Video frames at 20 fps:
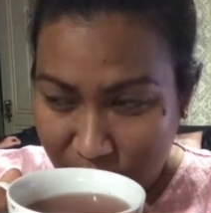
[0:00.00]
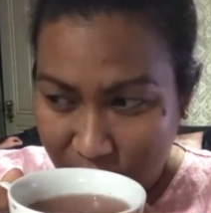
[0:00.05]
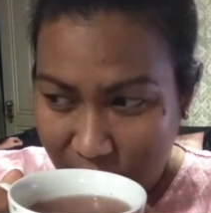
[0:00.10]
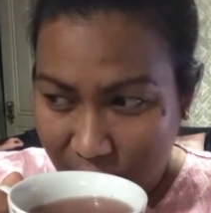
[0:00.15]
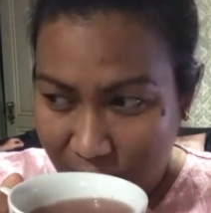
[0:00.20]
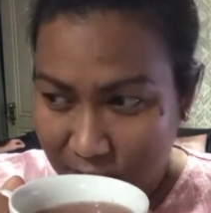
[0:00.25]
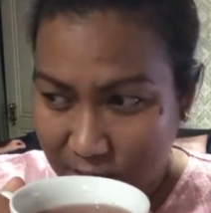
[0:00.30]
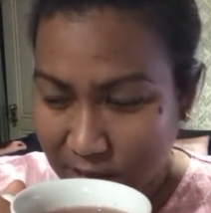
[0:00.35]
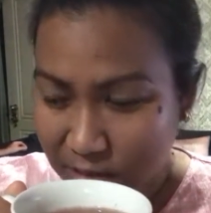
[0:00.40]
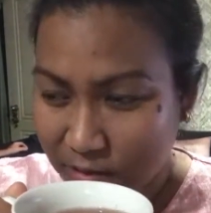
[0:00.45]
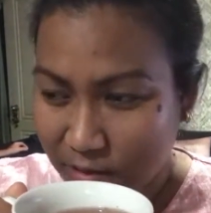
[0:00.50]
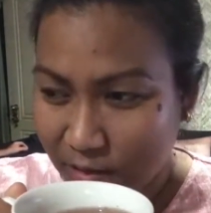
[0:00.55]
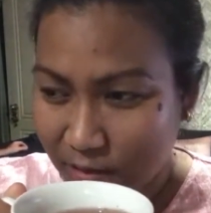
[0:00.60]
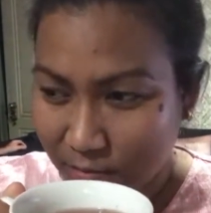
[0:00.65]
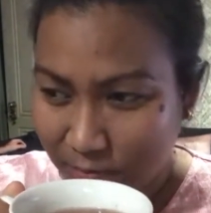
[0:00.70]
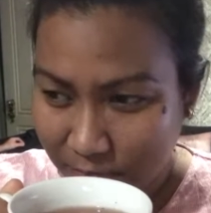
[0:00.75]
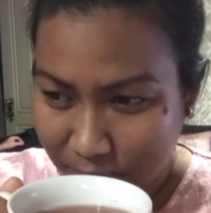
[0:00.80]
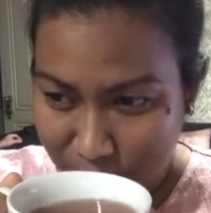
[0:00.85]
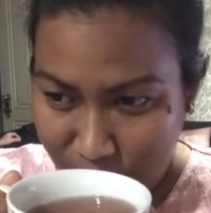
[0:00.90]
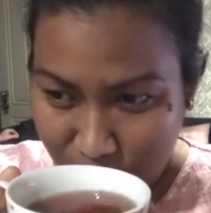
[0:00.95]
It's,
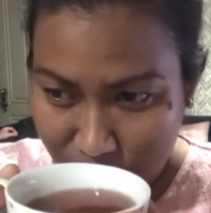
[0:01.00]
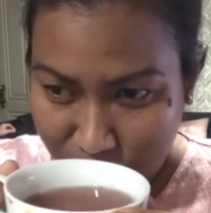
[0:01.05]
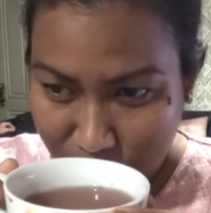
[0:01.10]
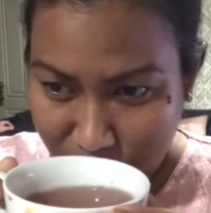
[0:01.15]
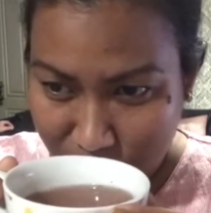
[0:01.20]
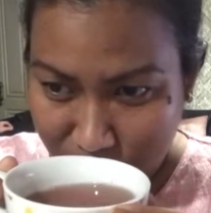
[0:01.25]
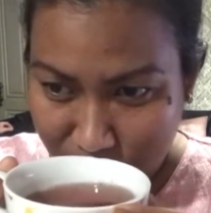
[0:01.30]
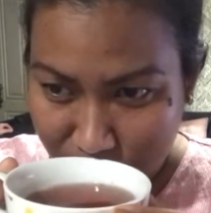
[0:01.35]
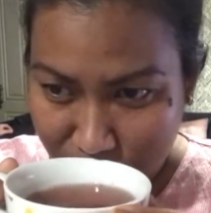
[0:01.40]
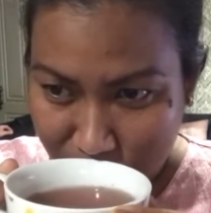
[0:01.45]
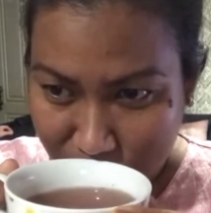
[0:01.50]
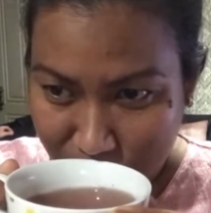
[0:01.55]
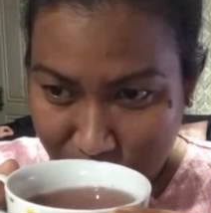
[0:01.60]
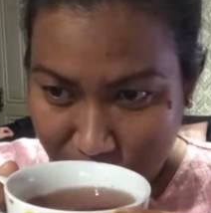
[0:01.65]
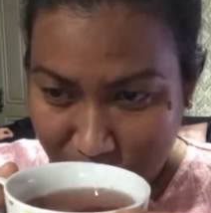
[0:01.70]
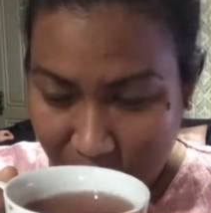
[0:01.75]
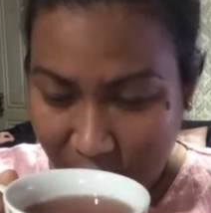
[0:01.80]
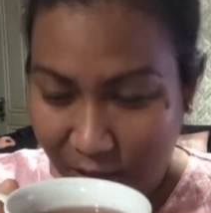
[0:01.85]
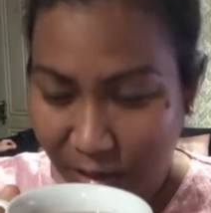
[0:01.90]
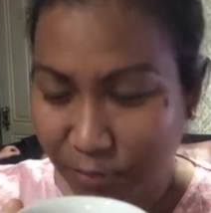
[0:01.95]

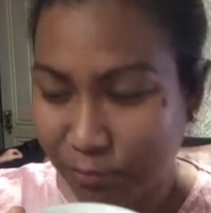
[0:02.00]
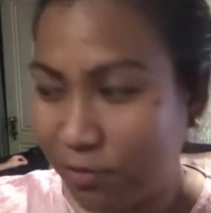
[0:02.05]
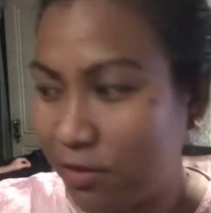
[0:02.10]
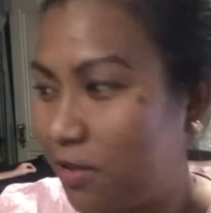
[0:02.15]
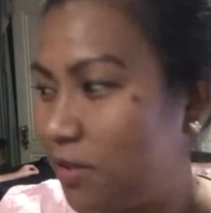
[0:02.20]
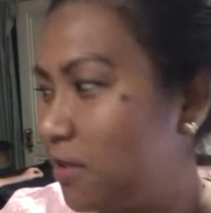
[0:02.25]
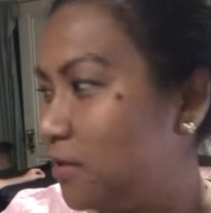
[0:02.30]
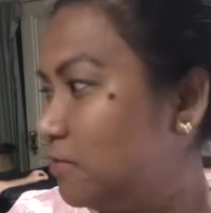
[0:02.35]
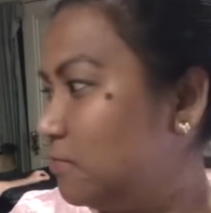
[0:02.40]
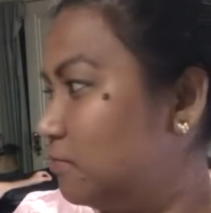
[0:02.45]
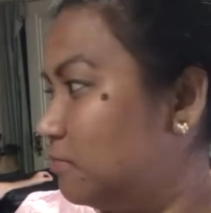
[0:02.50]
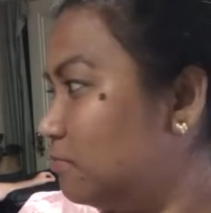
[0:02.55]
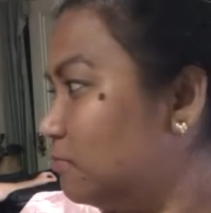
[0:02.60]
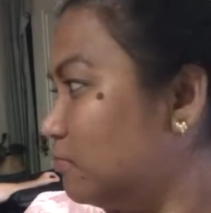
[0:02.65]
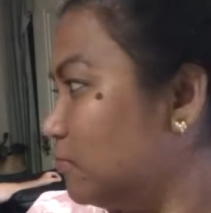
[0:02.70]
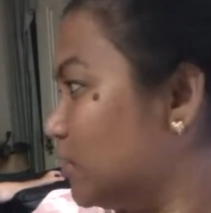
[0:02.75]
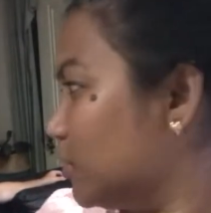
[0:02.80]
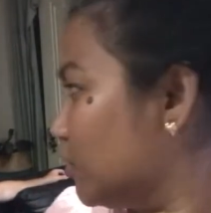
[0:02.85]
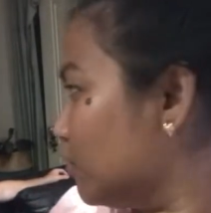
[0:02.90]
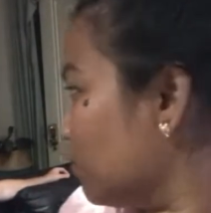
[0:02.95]
can't really
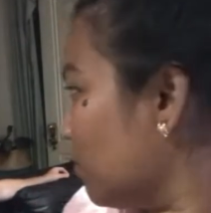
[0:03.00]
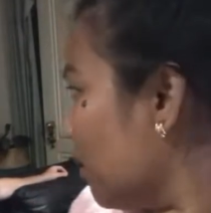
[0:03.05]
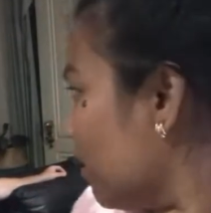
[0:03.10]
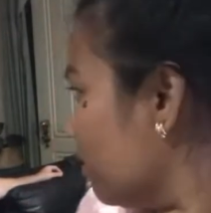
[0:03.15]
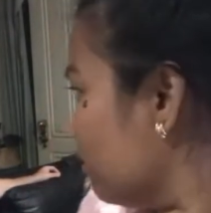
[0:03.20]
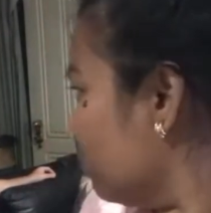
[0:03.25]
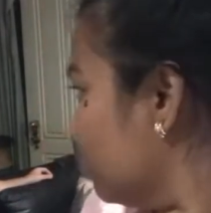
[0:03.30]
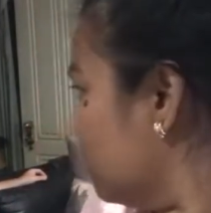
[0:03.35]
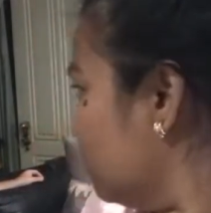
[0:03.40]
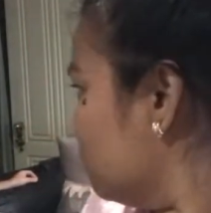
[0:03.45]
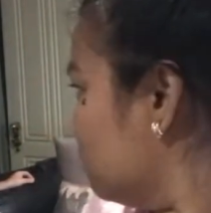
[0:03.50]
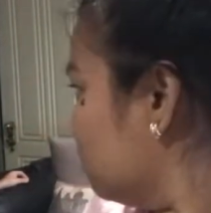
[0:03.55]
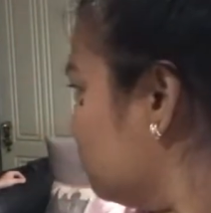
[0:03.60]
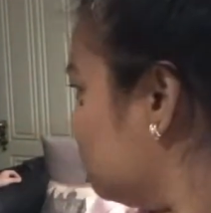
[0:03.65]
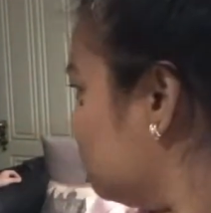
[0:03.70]
describe it.